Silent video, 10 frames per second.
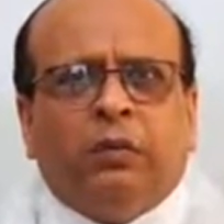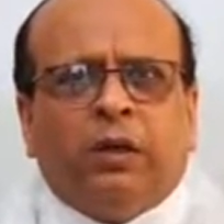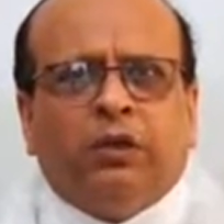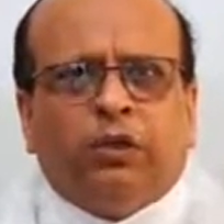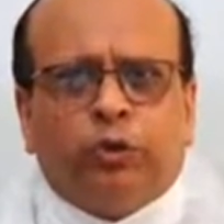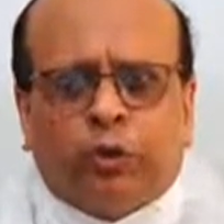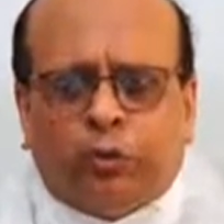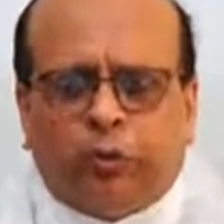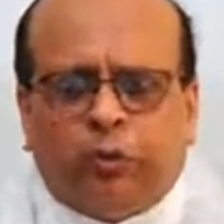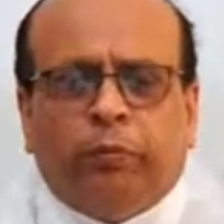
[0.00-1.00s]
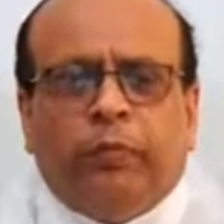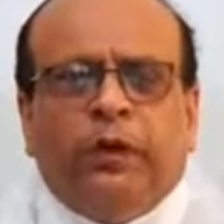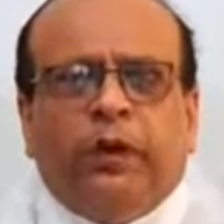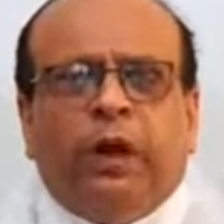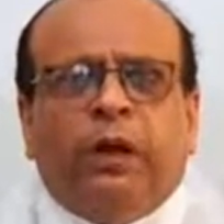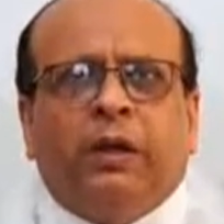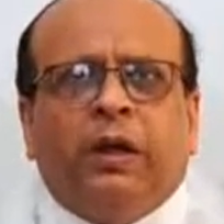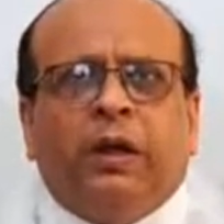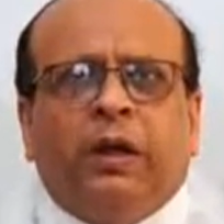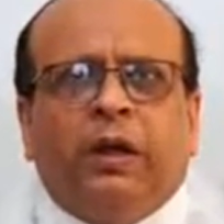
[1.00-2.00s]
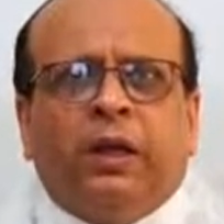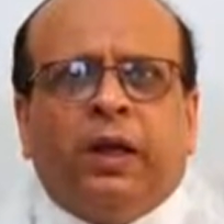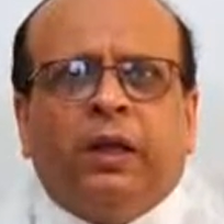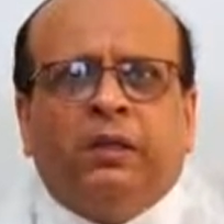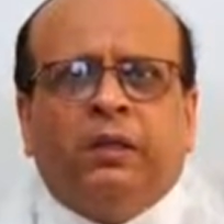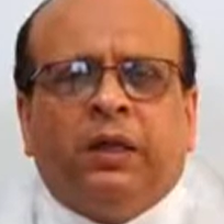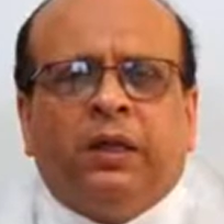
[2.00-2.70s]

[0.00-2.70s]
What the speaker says: but should be taken as